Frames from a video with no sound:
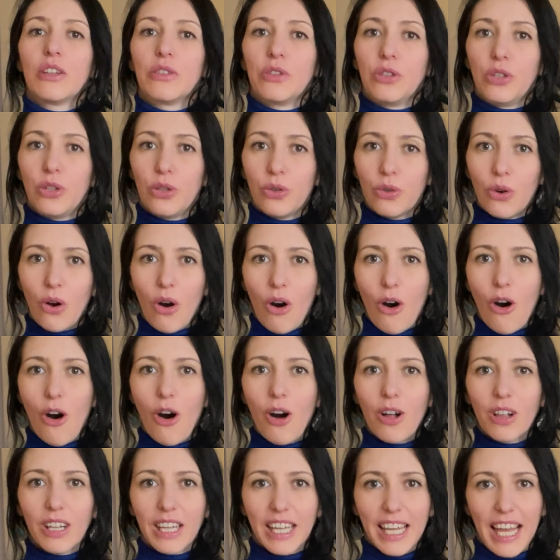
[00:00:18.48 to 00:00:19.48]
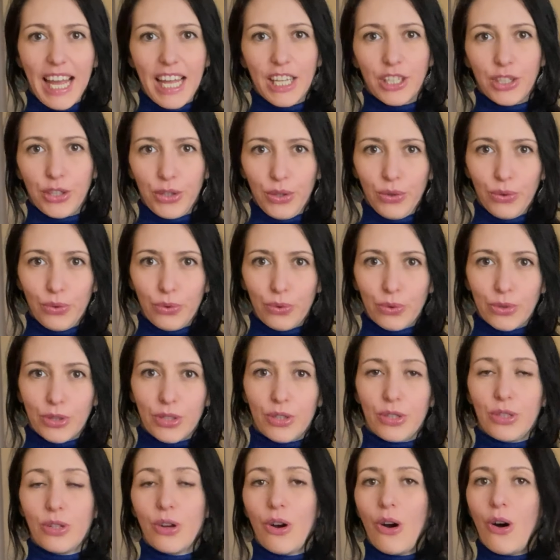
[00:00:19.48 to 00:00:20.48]
you all can use,
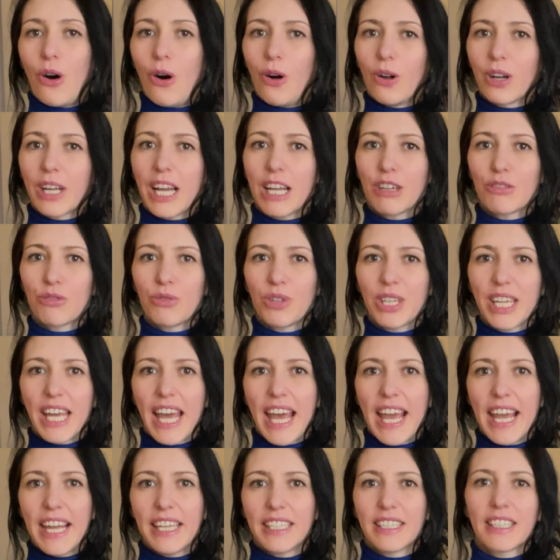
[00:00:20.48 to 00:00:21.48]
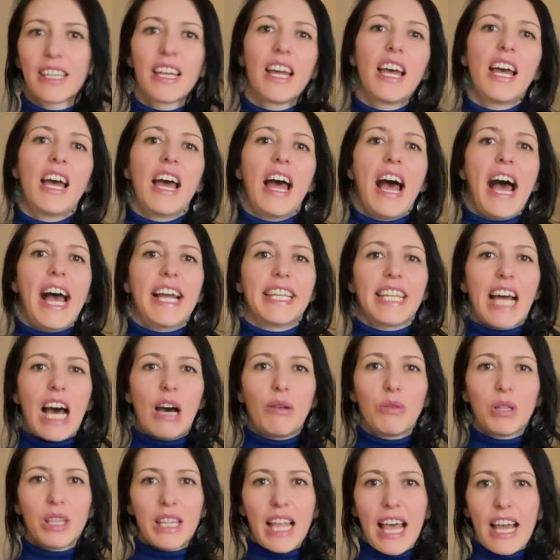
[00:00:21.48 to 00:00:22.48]
you all can create, and I
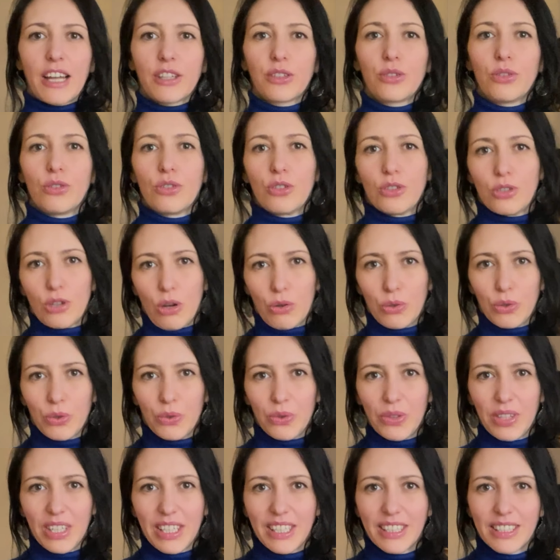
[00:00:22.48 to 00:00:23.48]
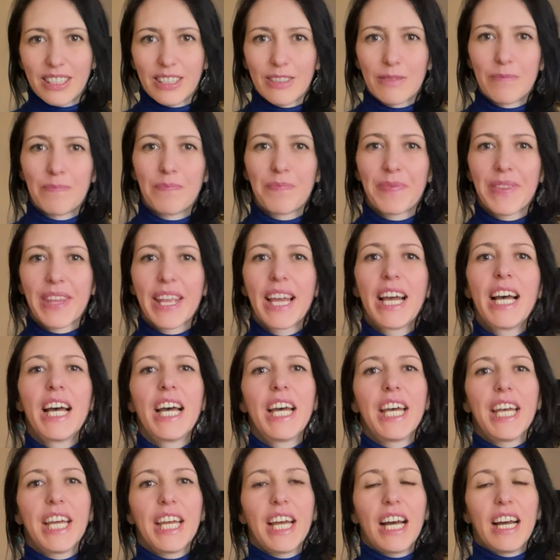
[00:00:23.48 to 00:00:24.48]
would like to show you these.
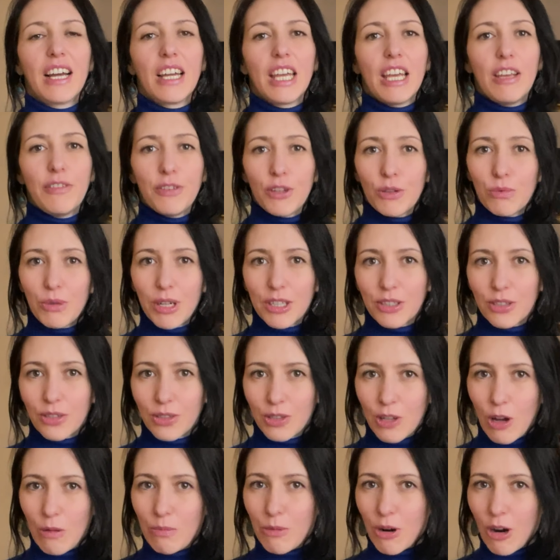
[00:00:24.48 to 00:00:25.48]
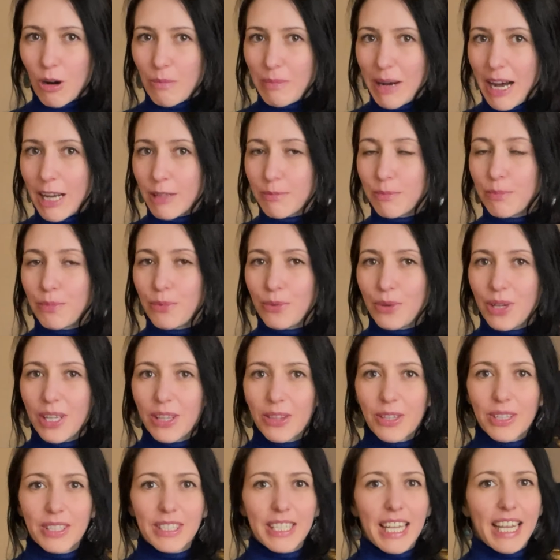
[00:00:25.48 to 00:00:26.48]
If you want to know more about
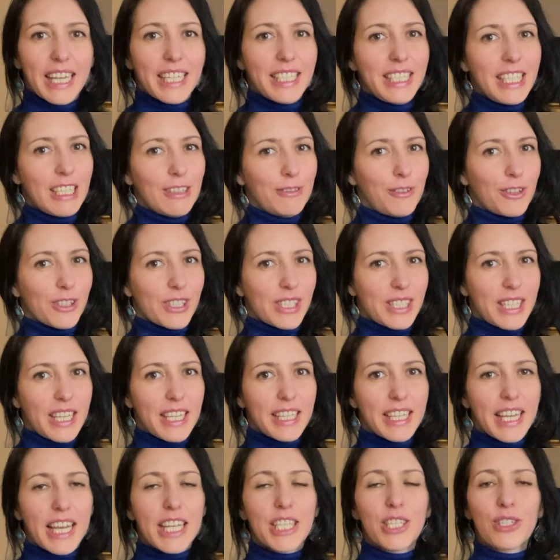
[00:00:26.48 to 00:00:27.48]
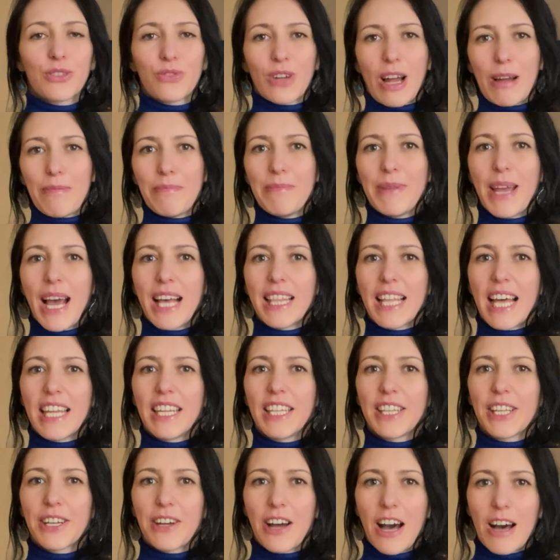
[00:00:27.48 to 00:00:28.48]
breathing technique for singers, drop me a line
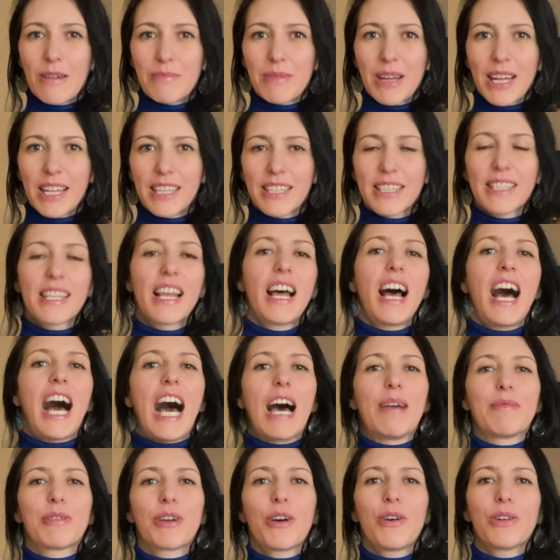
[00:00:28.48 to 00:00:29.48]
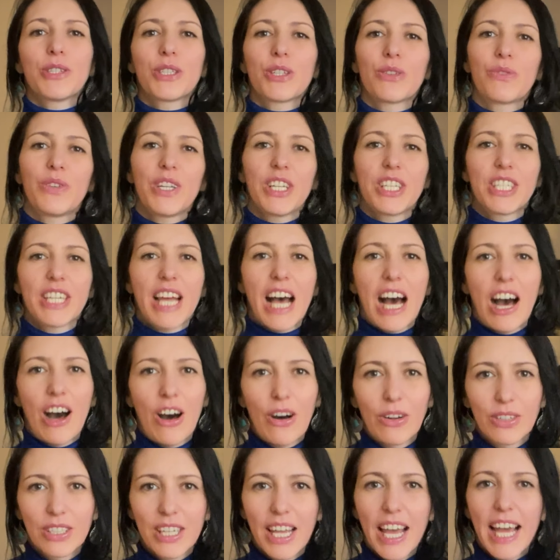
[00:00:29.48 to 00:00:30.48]
in the comments. I'm going to reach
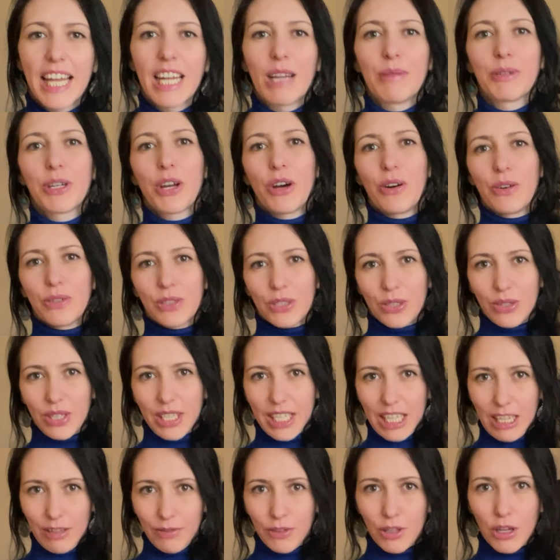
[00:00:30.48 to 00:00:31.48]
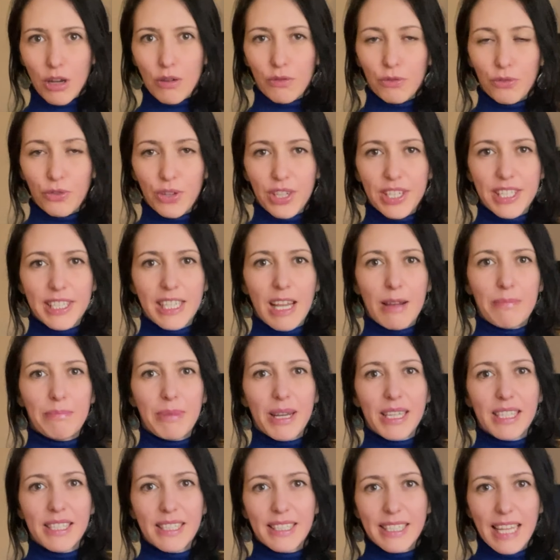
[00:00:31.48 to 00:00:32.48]
out and I'm going to give you a free
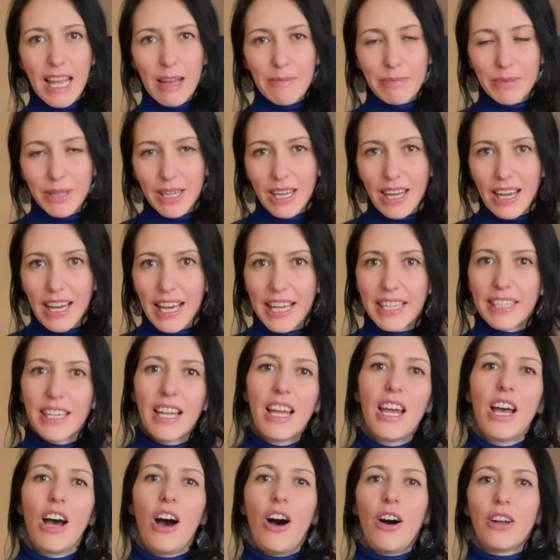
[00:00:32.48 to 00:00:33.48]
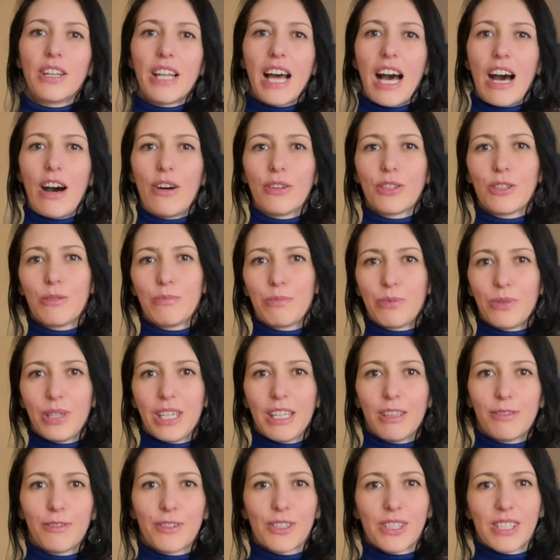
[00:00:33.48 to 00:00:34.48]
step-by-step guide on how to
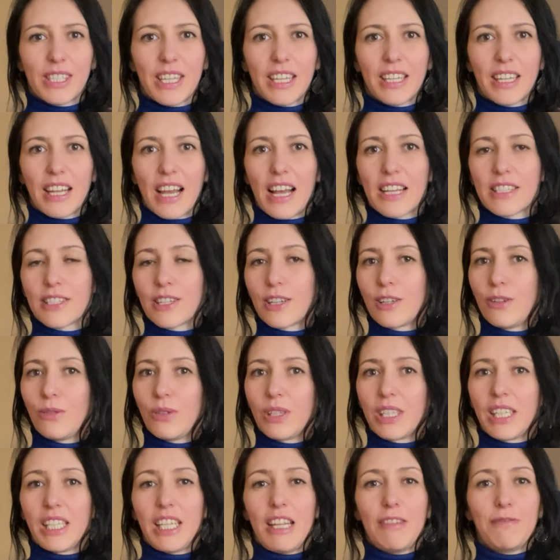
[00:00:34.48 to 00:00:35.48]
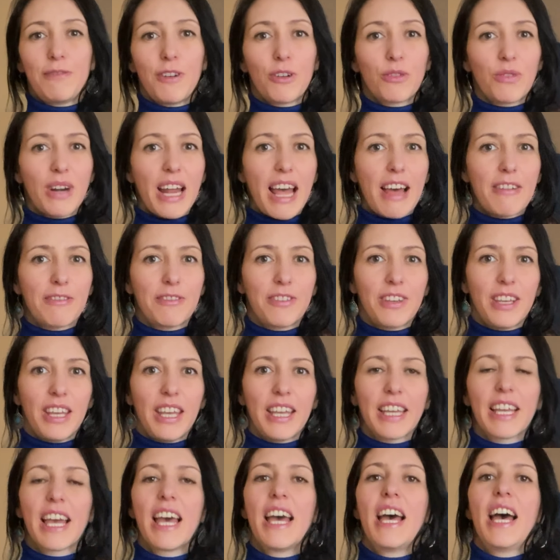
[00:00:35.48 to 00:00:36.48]
breathe for singers, including an
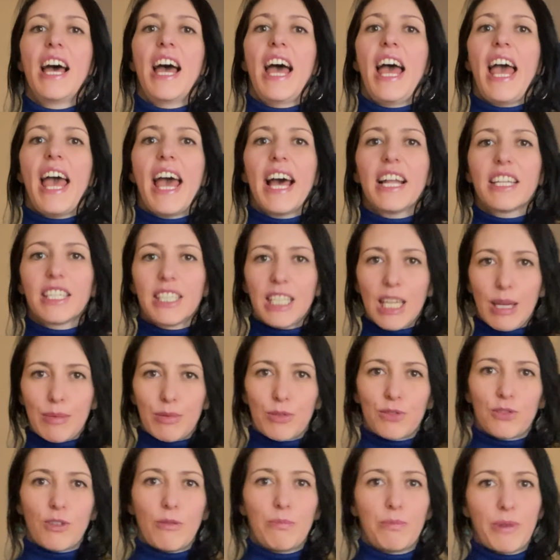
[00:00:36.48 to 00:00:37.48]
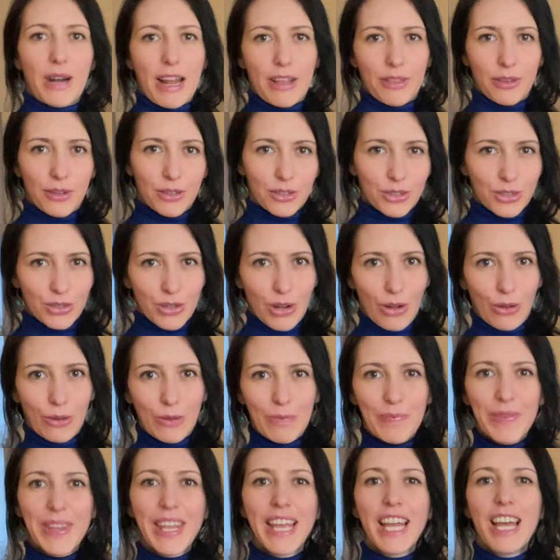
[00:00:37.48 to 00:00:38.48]
infographic and tips for breath
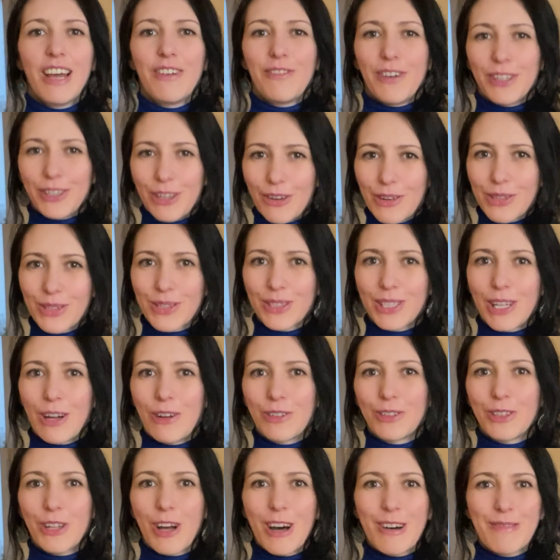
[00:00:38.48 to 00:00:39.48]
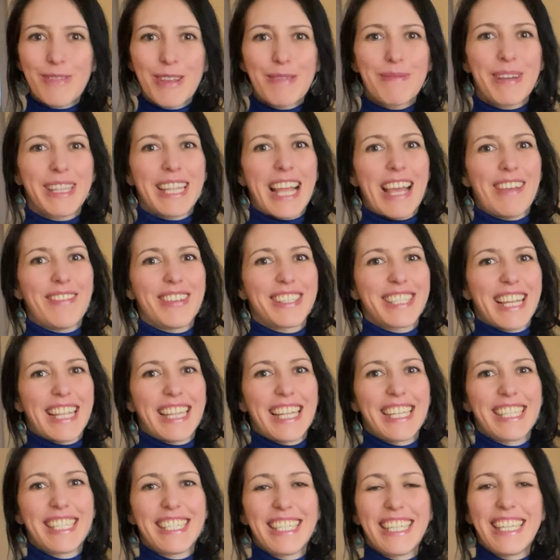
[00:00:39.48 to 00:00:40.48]
control. For those who don't know me, my name is
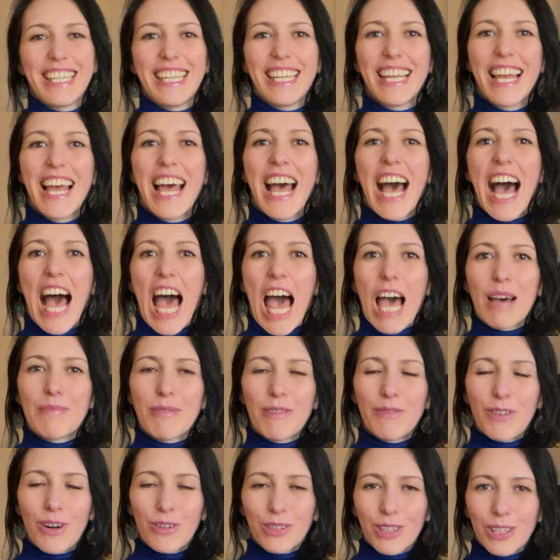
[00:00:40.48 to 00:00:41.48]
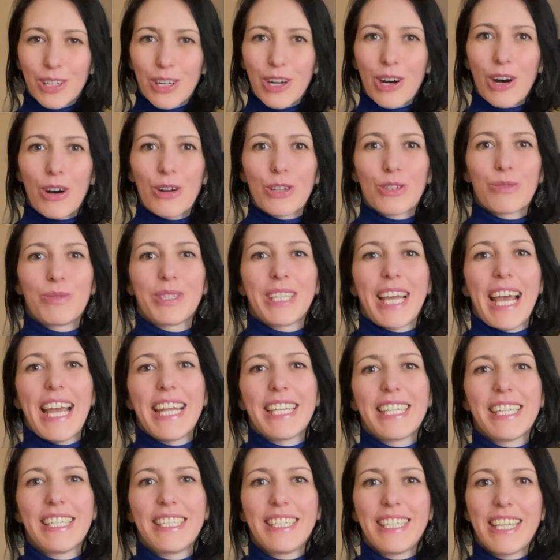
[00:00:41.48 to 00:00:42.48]
Anna G. I'm a vocal coach with
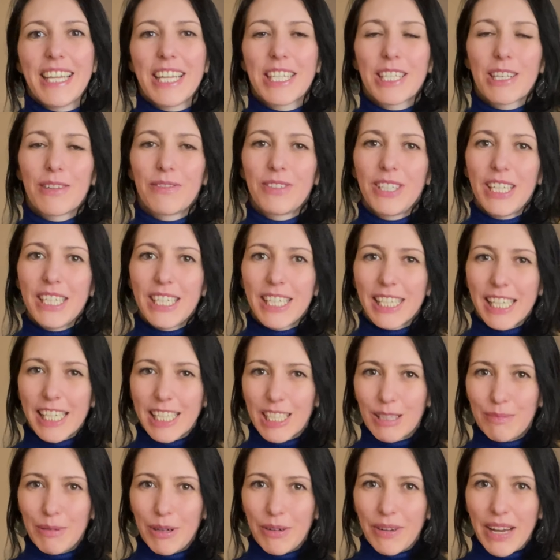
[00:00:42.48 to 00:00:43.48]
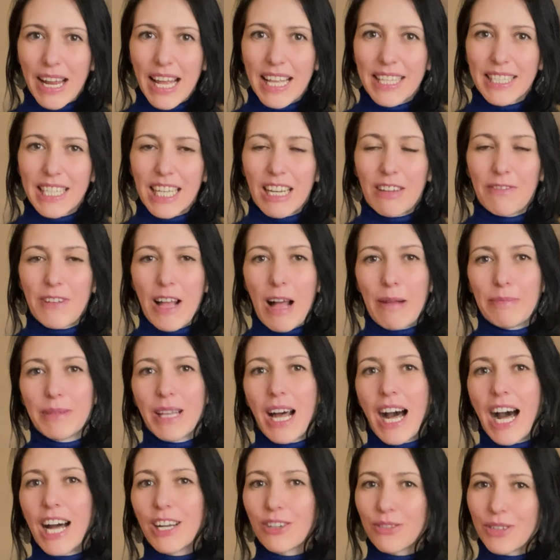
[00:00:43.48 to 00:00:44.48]
18 years of teaching experience, and I've helped
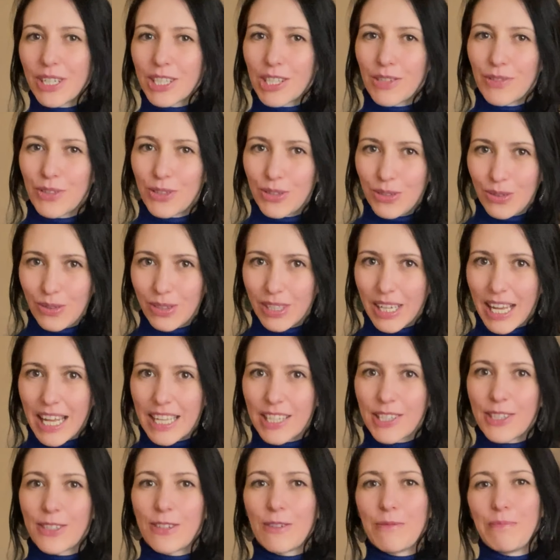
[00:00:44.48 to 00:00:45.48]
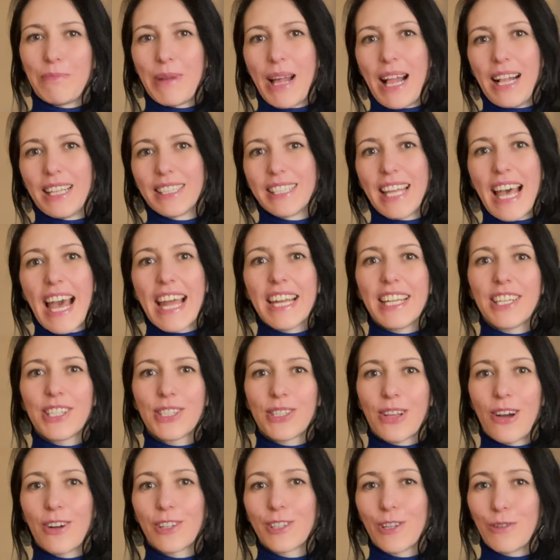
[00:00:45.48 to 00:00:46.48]
hundreds of students to belt any
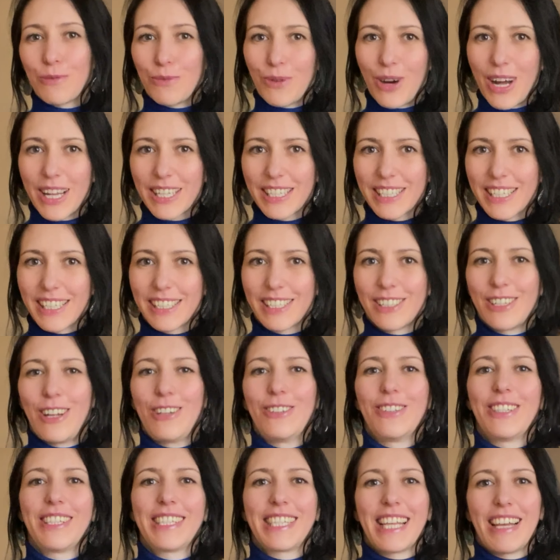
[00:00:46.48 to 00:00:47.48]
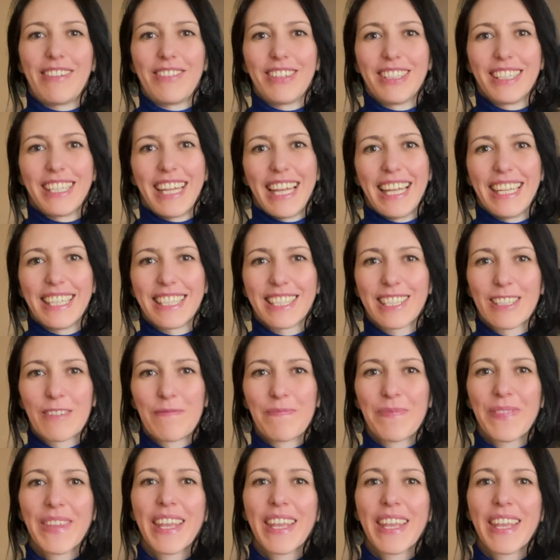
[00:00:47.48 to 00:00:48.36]
song they wanted in only 7 days.